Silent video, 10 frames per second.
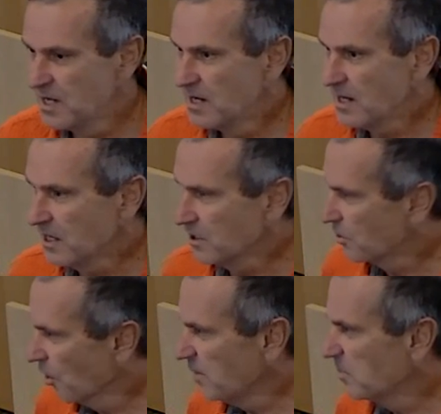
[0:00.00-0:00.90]
uh,
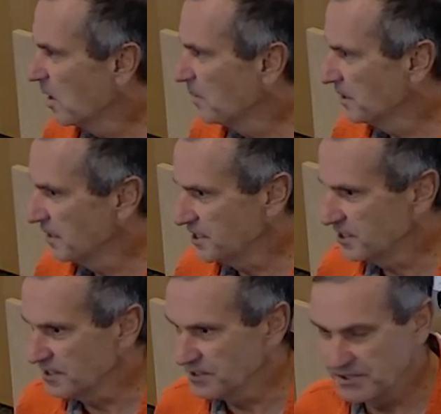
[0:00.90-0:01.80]
growing
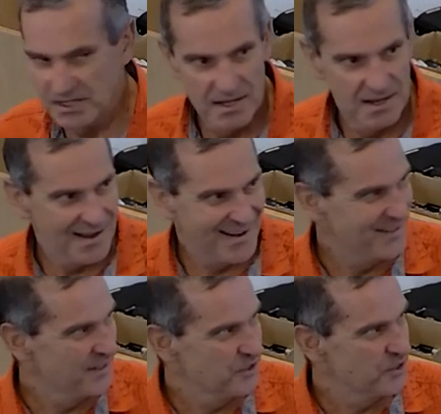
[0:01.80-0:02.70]
populations, and the
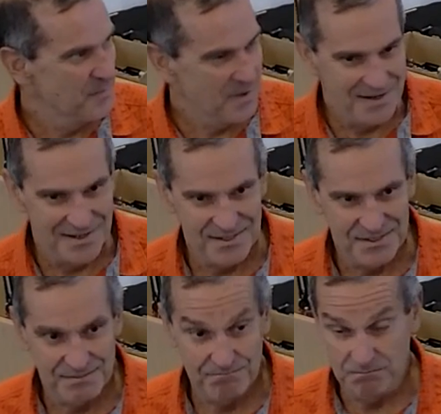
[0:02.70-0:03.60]
tremendous
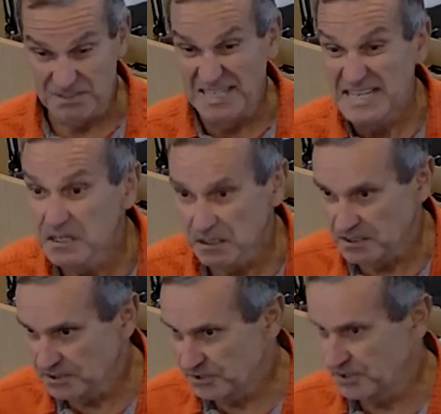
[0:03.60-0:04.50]
legal
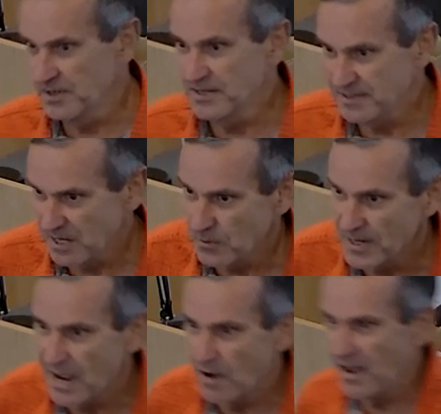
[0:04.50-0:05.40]
uncertainty that we
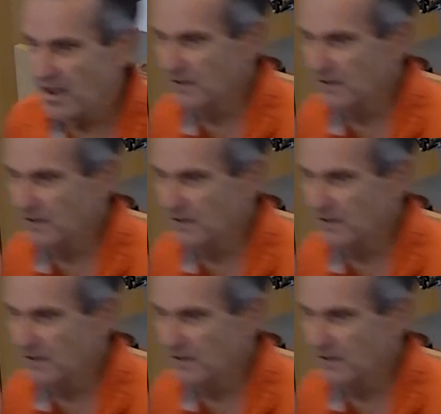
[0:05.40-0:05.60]
now have